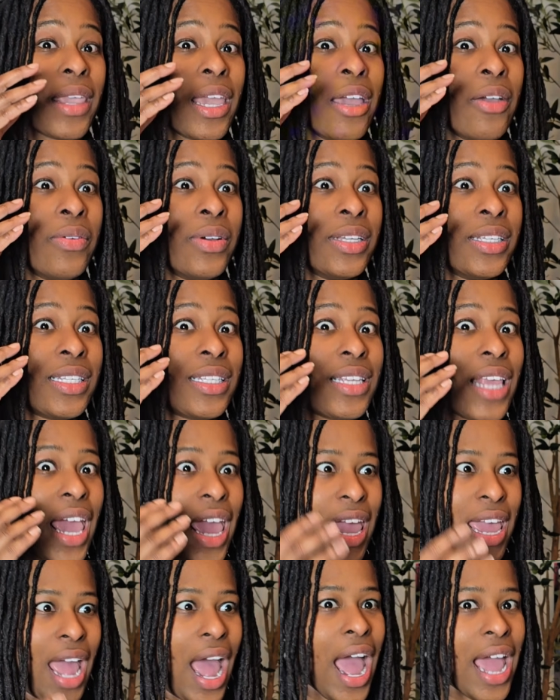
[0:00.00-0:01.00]
It was
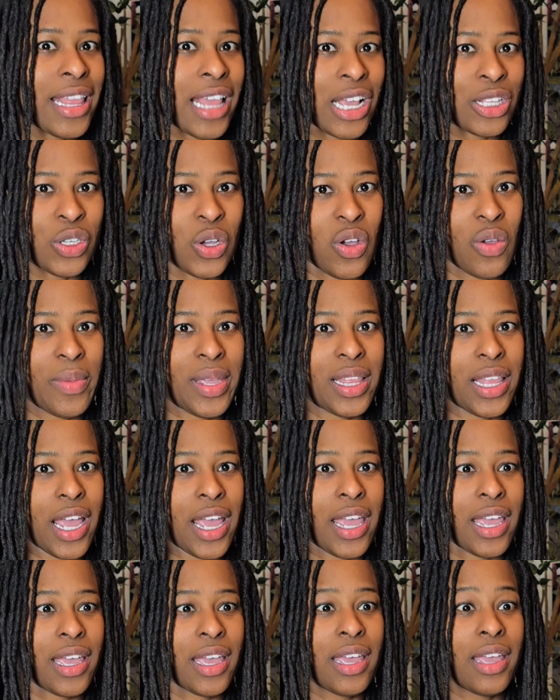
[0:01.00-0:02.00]
AI that told me
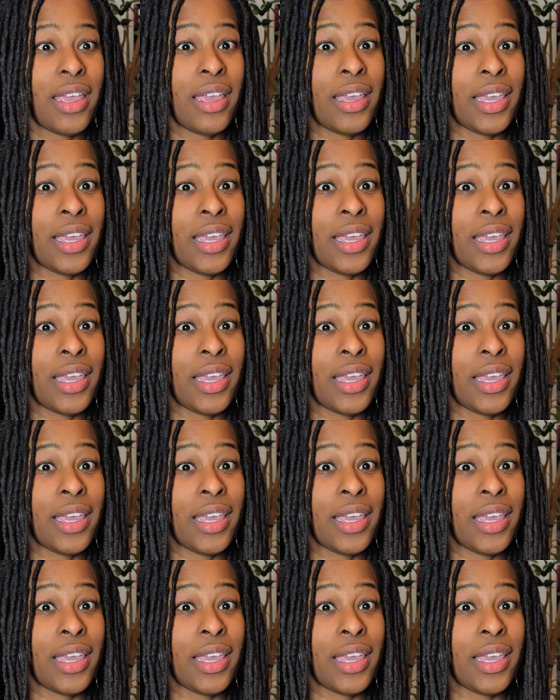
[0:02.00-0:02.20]
like,